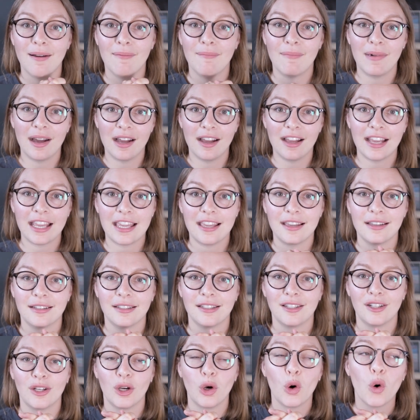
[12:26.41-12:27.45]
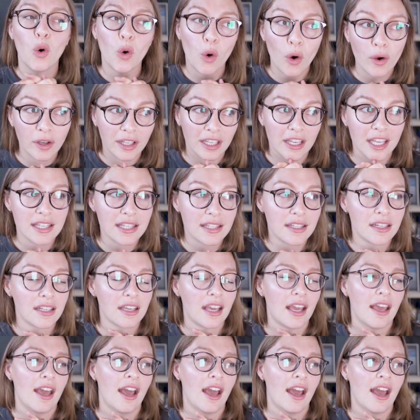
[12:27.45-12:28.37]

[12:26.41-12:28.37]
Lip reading: my August.